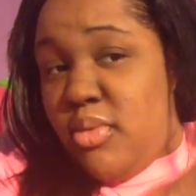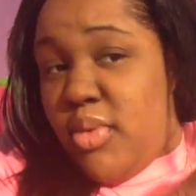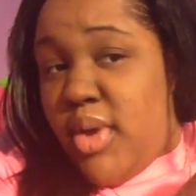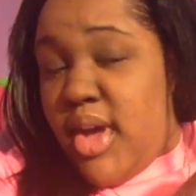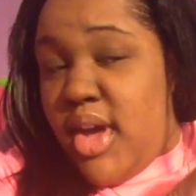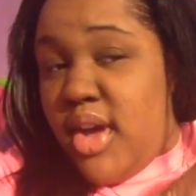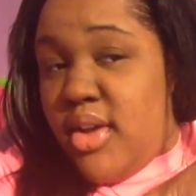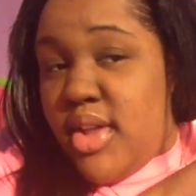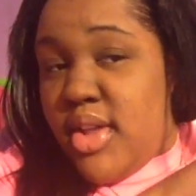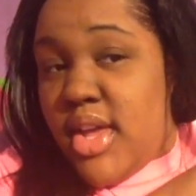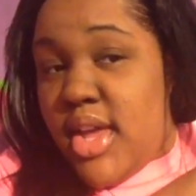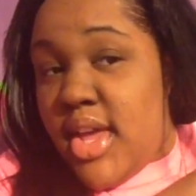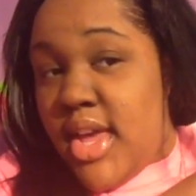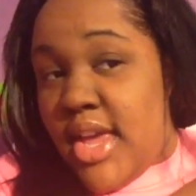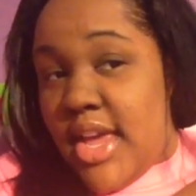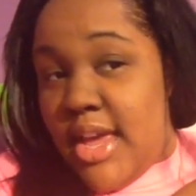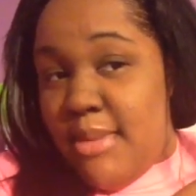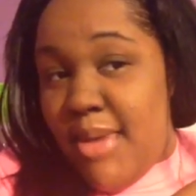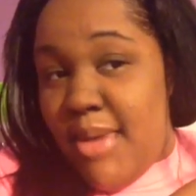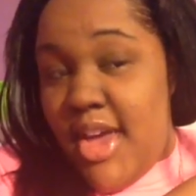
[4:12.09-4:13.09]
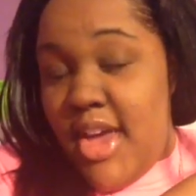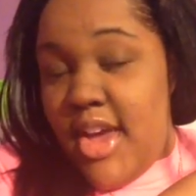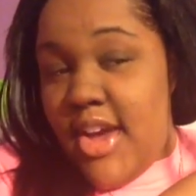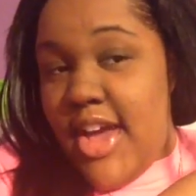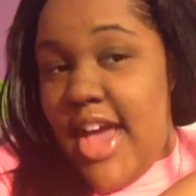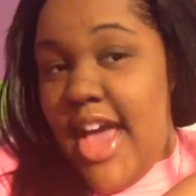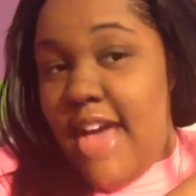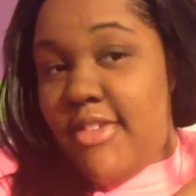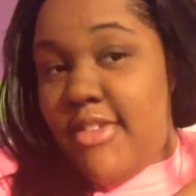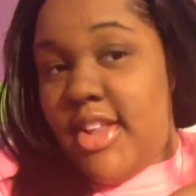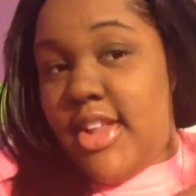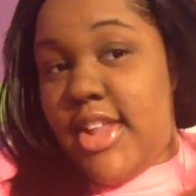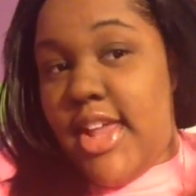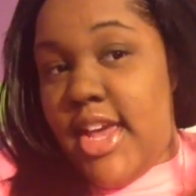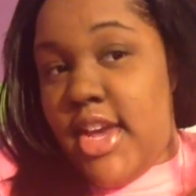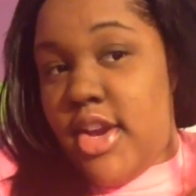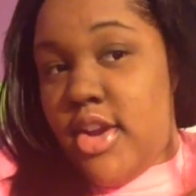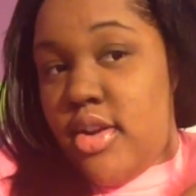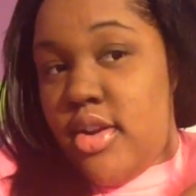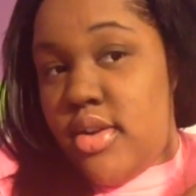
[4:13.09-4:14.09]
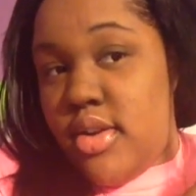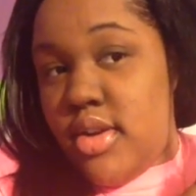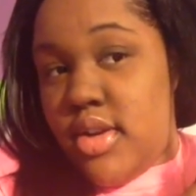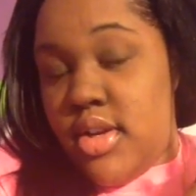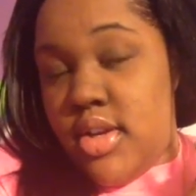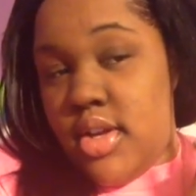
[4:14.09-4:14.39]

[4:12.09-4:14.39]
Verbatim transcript: well. And my hair, I have it layered.